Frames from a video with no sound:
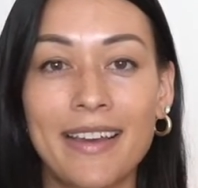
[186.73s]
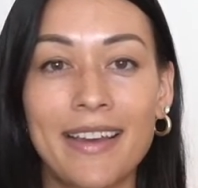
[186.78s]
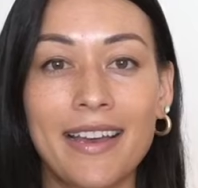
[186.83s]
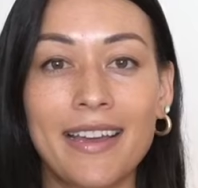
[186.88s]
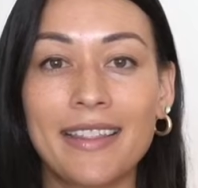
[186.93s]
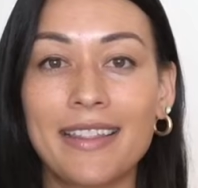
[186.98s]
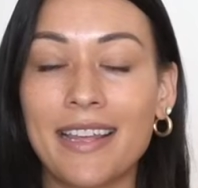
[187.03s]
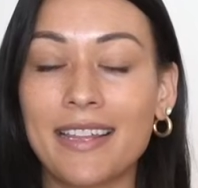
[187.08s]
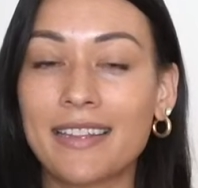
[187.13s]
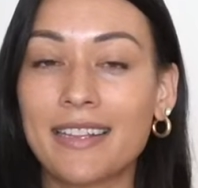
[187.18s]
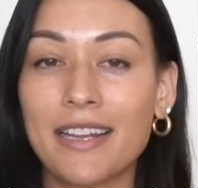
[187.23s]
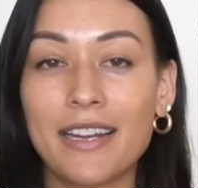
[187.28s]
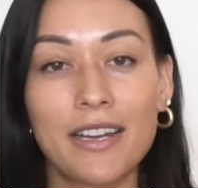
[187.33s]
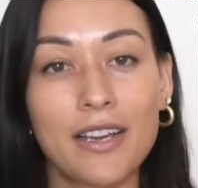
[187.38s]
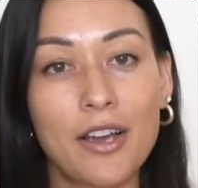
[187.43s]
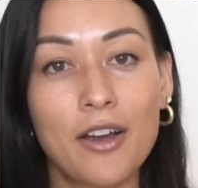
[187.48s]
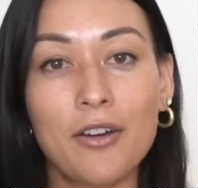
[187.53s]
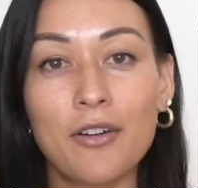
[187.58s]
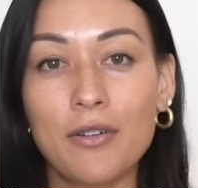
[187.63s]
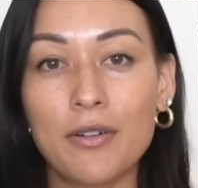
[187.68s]
And then let it
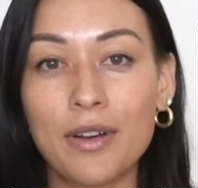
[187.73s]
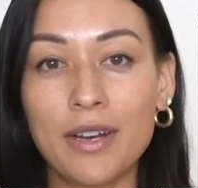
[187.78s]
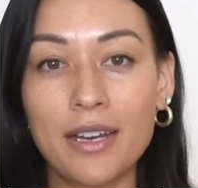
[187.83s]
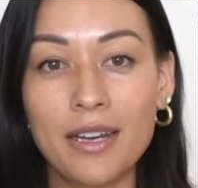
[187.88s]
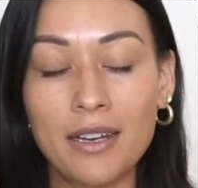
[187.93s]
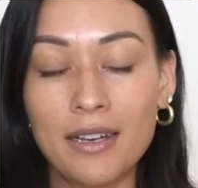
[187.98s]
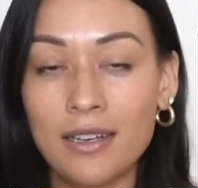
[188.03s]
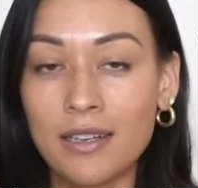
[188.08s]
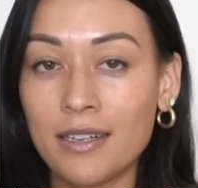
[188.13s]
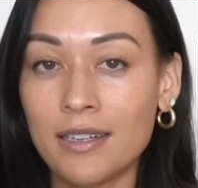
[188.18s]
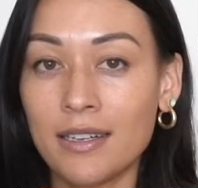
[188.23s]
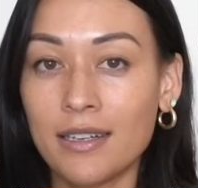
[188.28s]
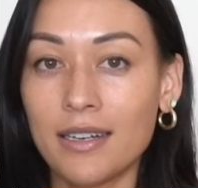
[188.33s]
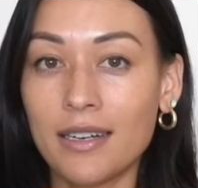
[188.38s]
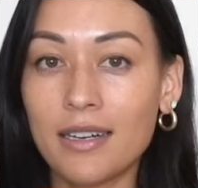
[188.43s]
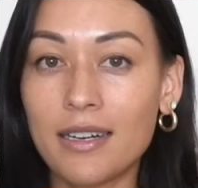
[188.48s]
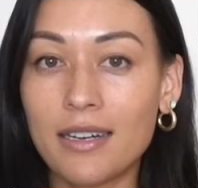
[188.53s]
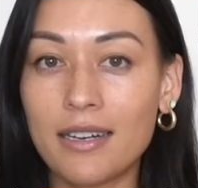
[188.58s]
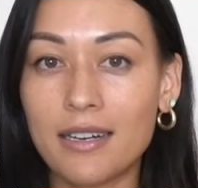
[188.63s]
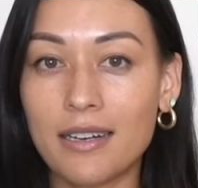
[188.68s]
go.
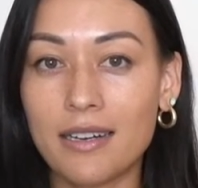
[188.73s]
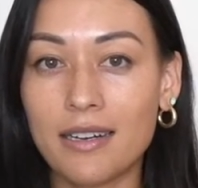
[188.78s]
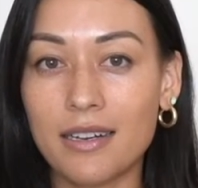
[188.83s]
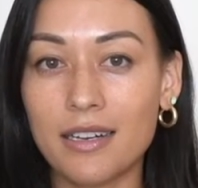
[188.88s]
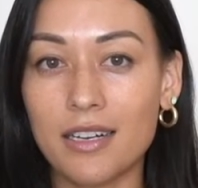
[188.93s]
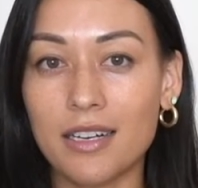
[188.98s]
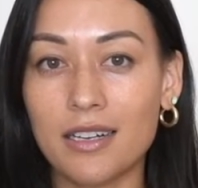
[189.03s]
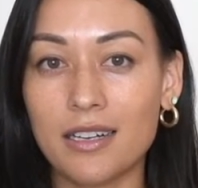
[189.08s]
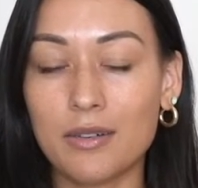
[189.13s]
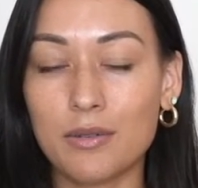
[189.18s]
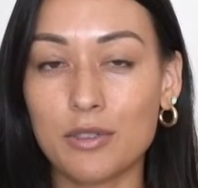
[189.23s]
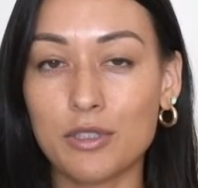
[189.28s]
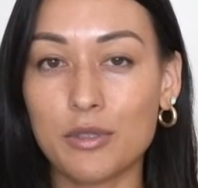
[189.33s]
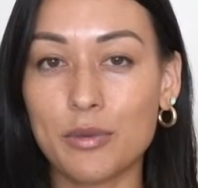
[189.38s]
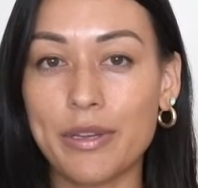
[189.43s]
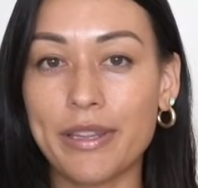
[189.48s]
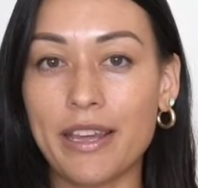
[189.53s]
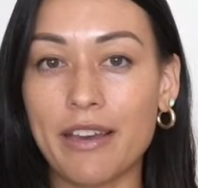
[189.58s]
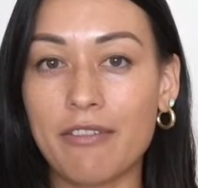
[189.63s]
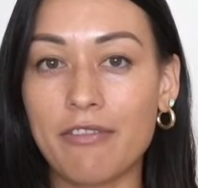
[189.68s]
We're
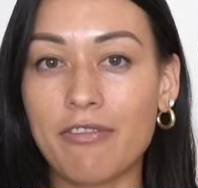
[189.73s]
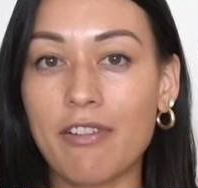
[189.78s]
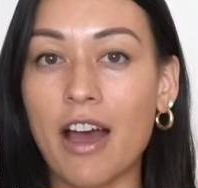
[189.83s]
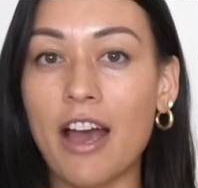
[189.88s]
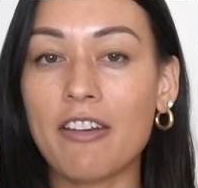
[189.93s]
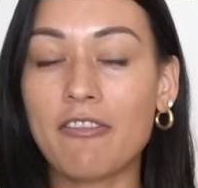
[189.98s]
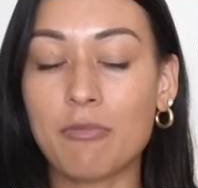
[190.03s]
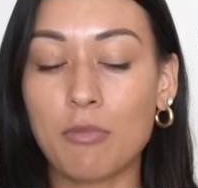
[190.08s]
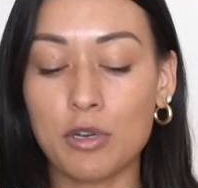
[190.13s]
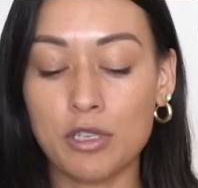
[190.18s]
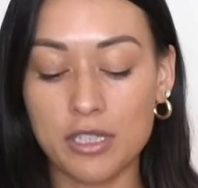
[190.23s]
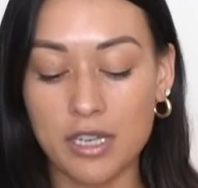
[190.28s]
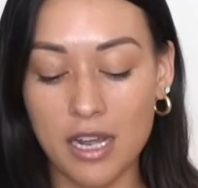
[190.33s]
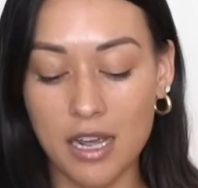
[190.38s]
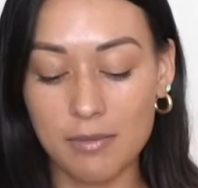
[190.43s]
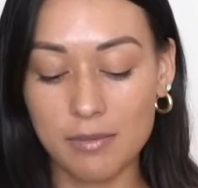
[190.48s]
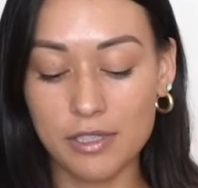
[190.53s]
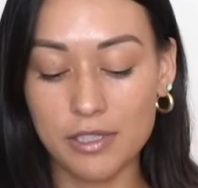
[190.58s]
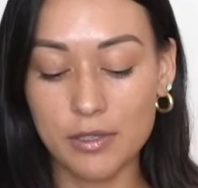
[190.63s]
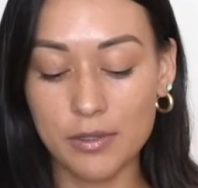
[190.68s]
doing that 5 more
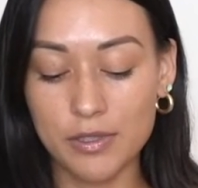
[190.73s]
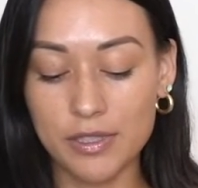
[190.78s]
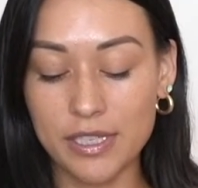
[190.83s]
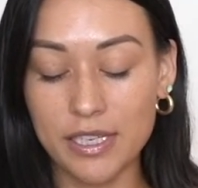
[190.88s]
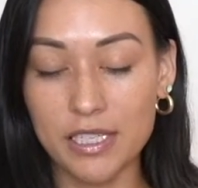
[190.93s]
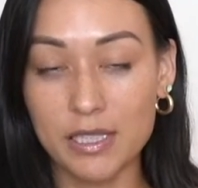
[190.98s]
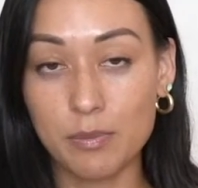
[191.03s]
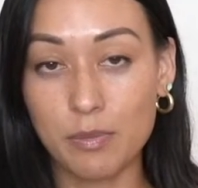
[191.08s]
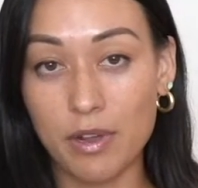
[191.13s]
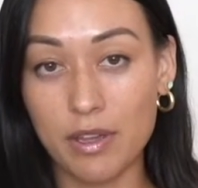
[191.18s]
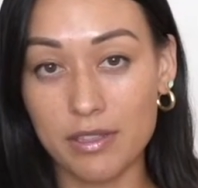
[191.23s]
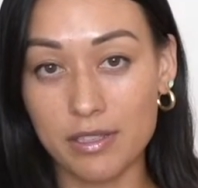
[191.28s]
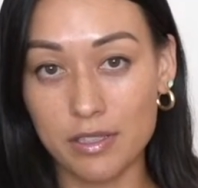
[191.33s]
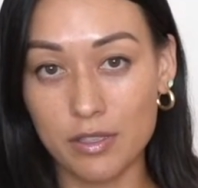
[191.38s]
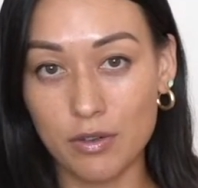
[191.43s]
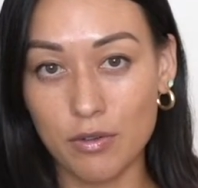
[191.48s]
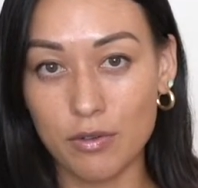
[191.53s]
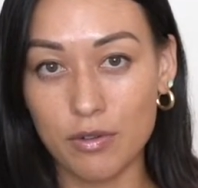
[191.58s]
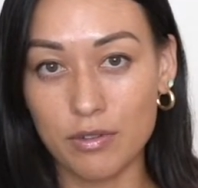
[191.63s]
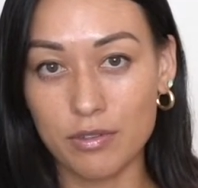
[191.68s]
times, so 6 breaths
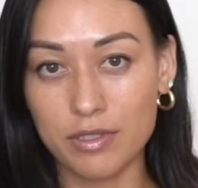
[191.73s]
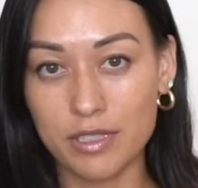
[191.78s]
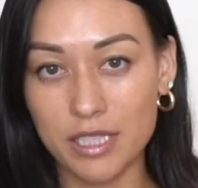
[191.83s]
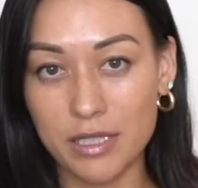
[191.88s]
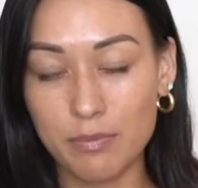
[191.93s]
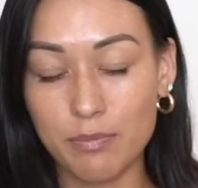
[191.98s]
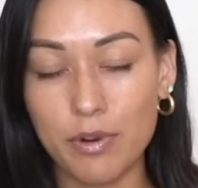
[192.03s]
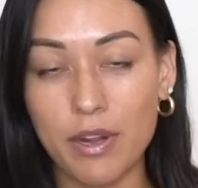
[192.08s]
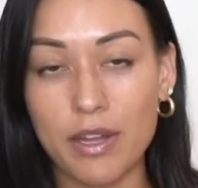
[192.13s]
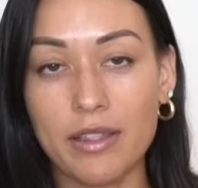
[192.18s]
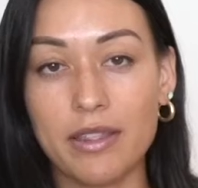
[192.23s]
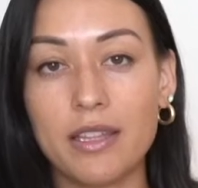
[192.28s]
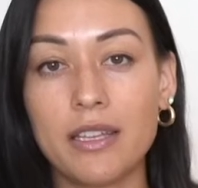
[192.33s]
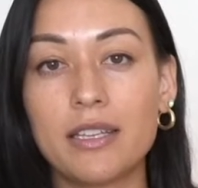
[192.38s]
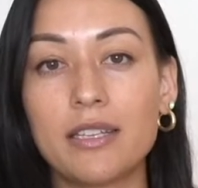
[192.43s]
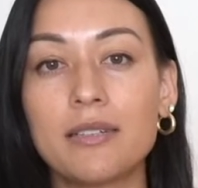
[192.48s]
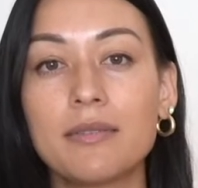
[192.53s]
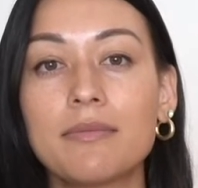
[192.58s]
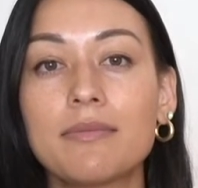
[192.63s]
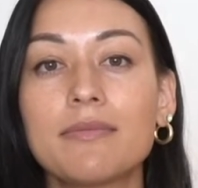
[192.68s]
total. Deep breath
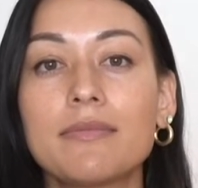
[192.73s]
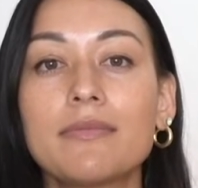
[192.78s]
in.